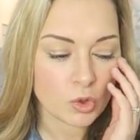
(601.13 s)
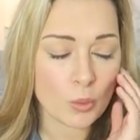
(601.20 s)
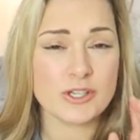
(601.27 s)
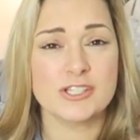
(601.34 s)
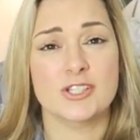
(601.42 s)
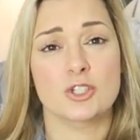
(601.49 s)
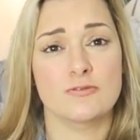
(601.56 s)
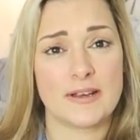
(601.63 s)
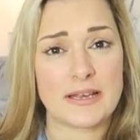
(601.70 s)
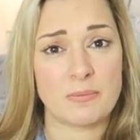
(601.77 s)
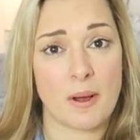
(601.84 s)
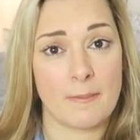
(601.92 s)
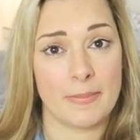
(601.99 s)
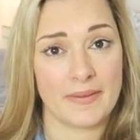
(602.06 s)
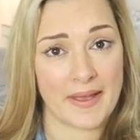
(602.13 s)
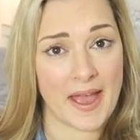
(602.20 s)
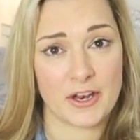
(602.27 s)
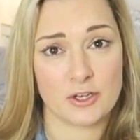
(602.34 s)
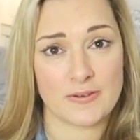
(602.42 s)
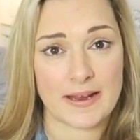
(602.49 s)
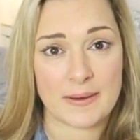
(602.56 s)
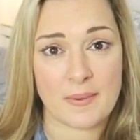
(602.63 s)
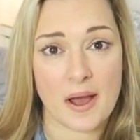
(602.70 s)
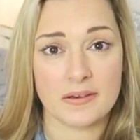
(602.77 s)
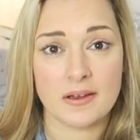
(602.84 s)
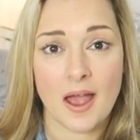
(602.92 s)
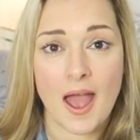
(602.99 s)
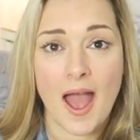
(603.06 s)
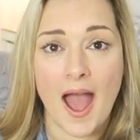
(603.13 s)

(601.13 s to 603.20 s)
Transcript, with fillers: which is a green one but they had a grey one